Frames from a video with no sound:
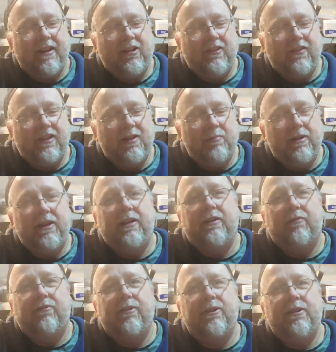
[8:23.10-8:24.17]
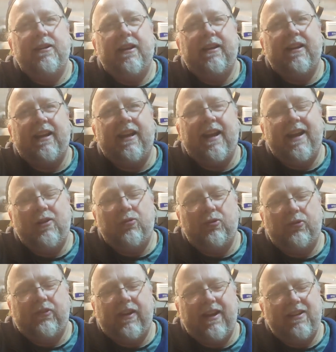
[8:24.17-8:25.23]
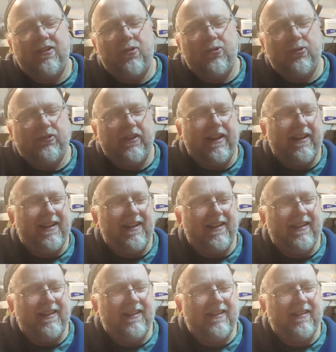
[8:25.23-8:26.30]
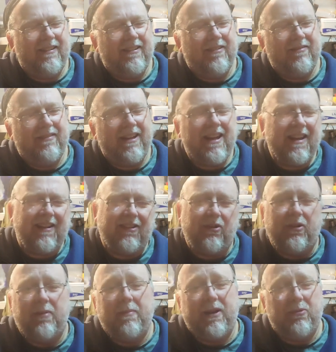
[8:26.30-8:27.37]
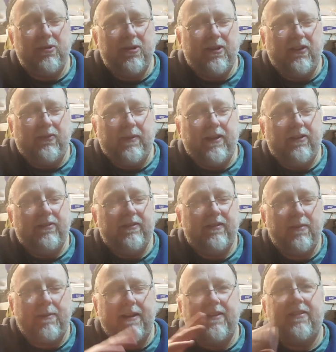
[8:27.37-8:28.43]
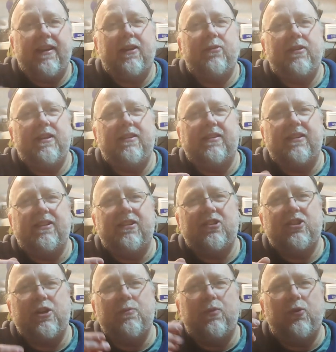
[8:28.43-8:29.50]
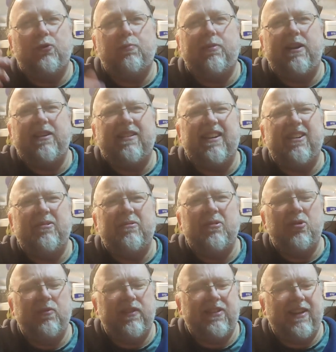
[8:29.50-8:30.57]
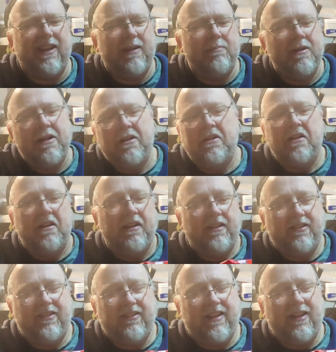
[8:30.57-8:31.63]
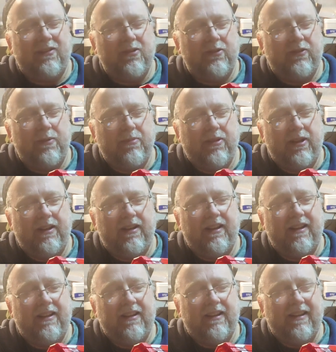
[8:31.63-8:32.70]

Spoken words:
I could see it being fun in a kind of outdoor setting, indoor setting. Yeah, I don't know, it might work as well. Depends how these gel balls break down over time. As I say, it's not something